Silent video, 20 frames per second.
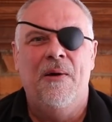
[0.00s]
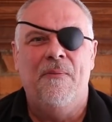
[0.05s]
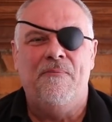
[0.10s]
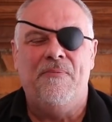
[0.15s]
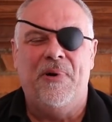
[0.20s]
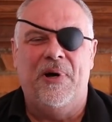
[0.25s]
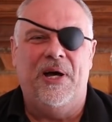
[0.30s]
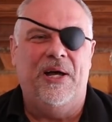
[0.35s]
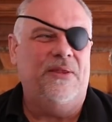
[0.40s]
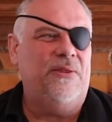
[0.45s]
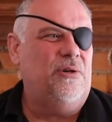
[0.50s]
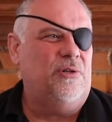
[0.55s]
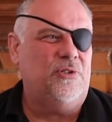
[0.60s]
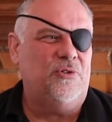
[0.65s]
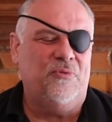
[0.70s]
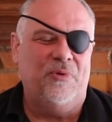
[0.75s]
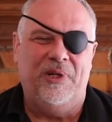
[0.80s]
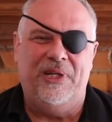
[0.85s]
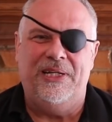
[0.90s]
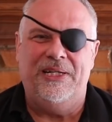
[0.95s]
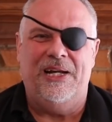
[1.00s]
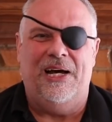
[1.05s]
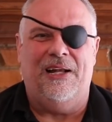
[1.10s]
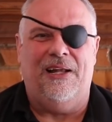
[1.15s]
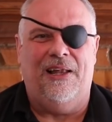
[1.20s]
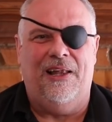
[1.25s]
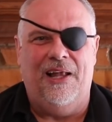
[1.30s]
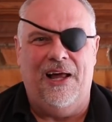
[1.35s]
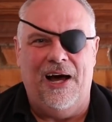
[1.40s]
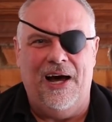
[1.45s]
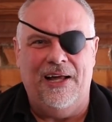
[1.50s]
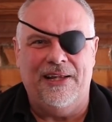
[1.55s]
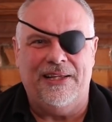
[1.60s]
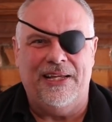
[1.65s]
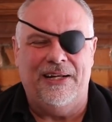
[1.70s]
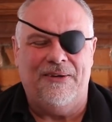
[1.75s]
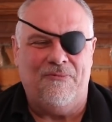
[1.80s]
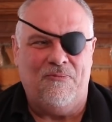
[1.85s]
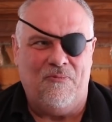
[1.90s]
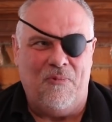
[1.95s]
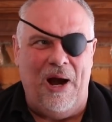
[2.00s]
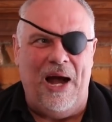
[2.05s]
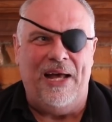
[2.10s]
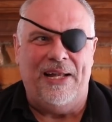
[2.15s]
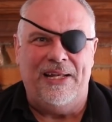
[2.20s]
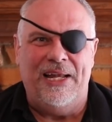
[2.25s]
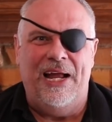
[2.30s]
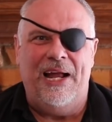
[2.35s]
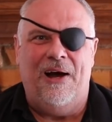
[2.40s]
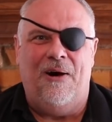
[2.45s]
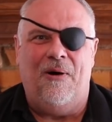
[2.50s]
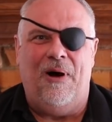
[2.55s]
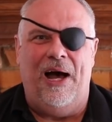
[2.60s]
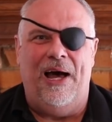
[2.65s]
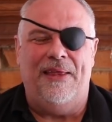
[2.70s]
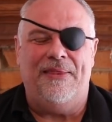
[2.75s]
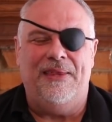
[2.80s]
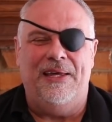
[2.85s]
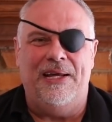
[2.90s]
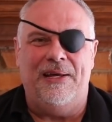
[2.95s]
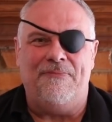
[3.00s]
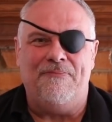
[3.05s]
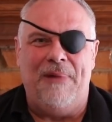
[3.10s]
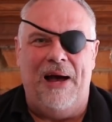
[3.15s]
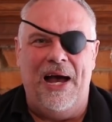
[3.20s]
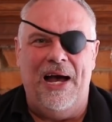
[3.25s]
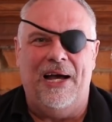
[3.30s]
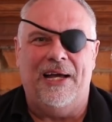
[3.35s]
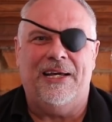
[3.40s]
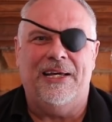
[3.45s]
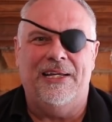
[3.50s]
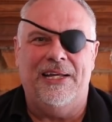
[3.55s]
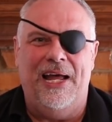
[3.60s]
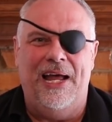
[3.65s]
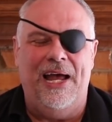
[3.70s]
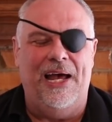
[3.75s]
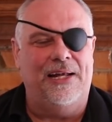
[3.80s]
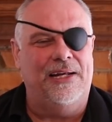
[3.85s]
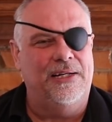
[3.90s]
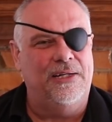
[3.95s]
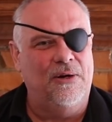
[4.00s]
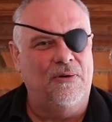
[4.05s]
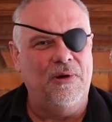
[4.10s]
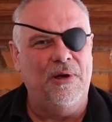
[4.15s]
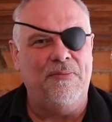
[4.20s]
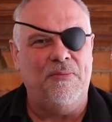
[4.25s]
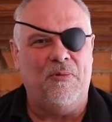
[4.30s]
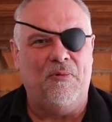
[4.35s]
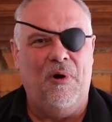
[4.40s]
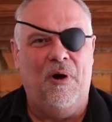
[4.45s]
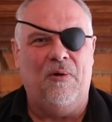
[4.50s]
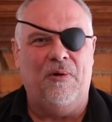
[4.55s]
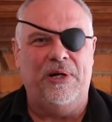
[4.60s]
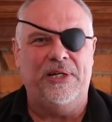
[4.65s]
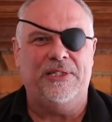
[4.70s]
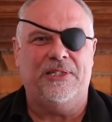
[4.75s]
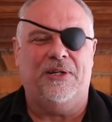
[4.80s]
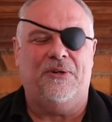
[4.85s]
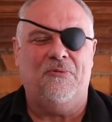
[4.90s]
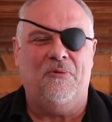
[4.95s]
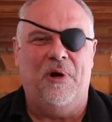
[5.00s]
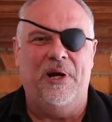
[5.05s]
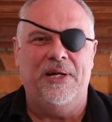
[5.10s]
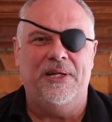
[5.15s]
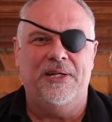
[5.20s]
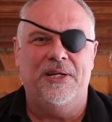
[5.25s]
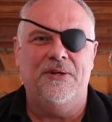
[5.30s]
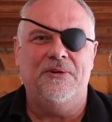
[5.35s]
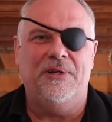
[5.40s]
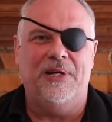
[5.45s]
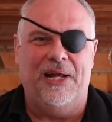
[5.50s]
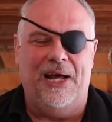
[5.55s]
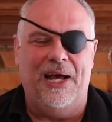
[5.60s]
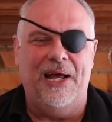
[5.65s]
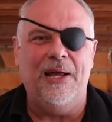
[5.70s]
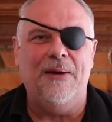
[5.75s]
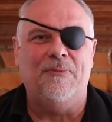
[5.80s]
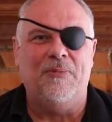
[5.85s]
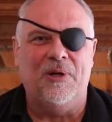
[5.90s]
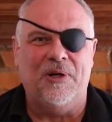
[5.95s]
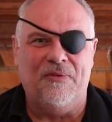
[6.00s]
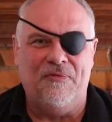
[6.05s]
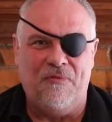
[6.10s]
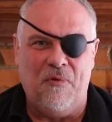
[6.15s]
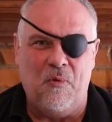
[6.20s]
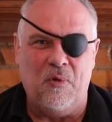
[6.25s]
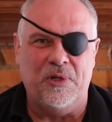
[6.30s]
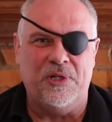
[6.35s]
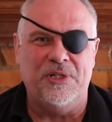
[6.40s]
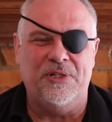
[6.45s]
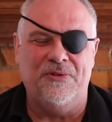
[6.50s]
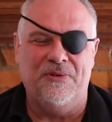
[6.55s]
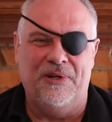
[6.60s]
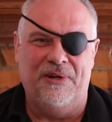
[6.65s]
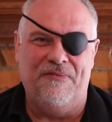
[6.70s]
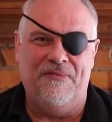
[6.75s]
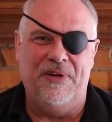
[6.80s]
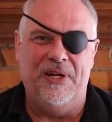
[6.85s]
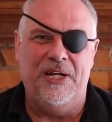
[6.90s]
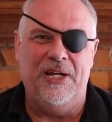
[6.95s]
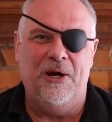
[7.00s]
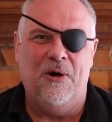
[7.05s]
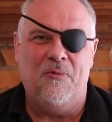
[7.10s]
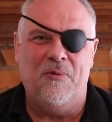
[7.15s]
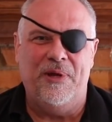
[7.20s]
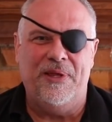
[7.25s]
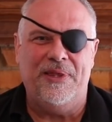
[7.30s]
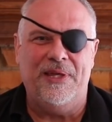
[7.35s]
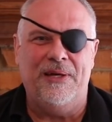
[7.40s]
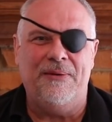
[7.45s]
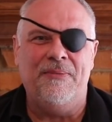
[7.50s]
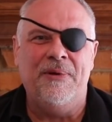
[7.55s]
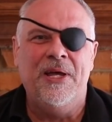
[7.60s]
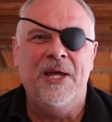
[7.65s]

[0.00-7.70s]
But there's really not a lot that right now I think Mike can add. And don't get me wrong, he's a great dude, and I am looking forward to doing a video with him.